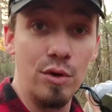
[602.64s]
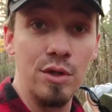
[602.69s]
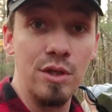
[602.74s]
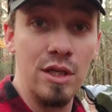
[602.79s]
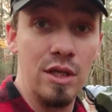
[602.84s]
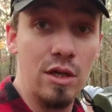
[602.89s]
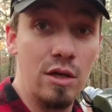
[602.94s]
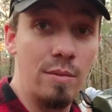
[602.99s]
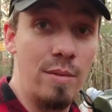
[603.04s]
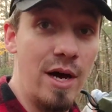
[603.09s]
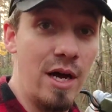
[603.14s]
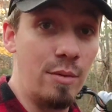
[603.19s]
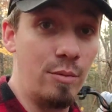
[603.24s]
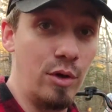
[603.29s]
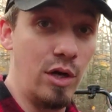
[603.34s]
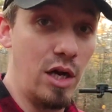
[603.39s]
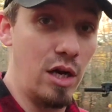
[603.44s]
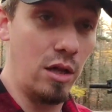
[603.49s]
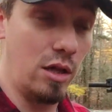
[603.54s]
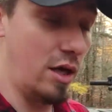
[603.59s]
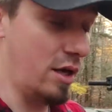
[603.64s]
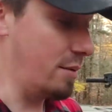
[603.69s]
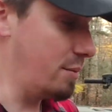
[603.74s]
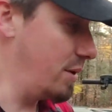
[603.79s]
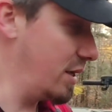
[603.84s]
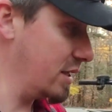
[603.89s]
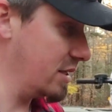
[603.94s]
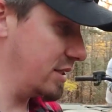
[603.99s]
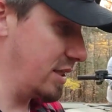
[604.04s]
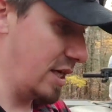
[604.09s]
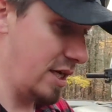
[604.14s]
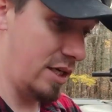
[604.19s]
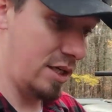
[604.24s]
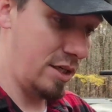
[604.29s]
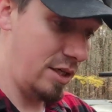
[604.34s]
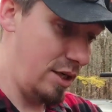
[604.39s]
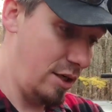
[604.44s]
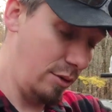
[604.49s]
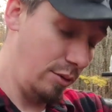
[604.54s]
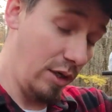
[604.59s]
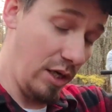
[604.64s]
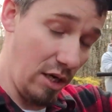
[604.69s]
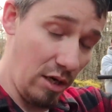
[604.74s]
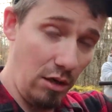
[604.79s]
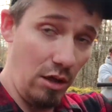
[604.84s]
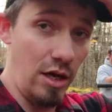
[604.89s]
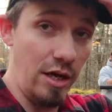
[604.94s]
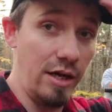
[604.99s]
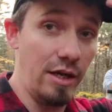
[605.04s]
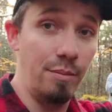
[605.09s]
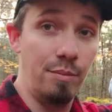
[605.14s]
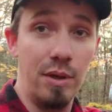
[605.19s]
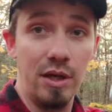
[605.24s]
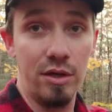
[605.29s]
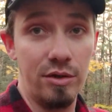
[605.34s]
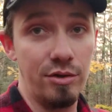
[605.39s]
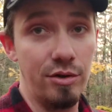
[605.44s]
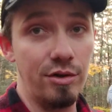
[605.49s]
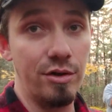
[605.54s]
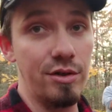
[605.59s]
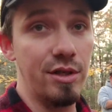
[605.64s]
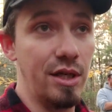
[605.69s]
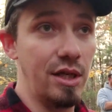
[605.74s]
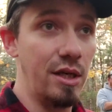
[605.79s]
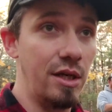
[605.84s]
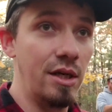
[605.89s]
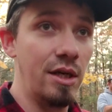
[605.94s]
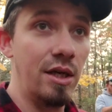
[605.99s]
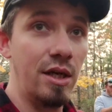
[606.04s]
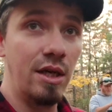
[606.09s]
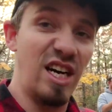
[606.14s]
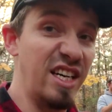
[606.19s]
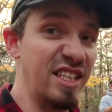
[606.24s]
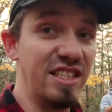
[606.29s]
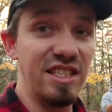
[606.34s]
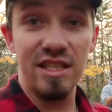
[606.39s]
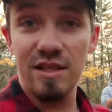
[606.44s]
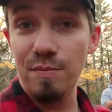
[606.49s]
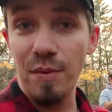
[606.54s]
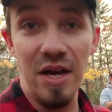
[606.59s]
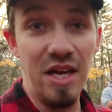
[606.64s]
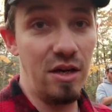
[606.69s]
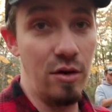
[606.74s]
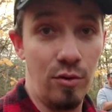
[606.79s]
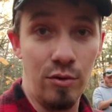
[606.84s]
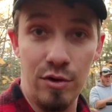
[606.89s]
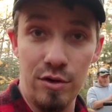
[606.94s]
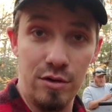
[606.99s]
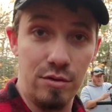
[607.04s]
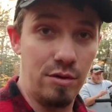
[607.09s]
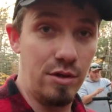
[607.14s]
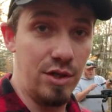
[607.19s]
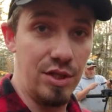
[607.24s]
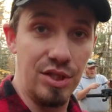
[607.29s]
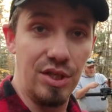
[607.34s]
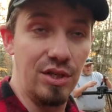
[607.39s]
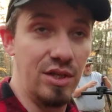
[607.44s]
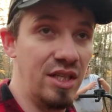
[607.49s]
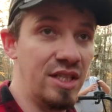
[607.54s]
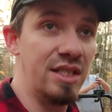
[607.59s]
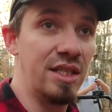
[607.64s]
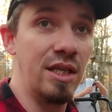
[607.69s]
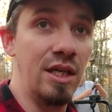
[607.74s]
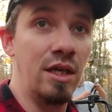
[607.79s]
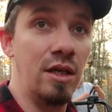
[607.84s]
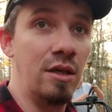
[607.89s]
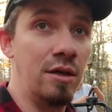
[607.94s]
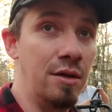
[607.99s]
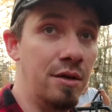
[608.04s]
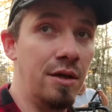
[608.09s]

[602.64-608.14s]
really good about them. We got a lot of buck sign in here. We got a lot of pictures and tons of spike horns, which is good to see.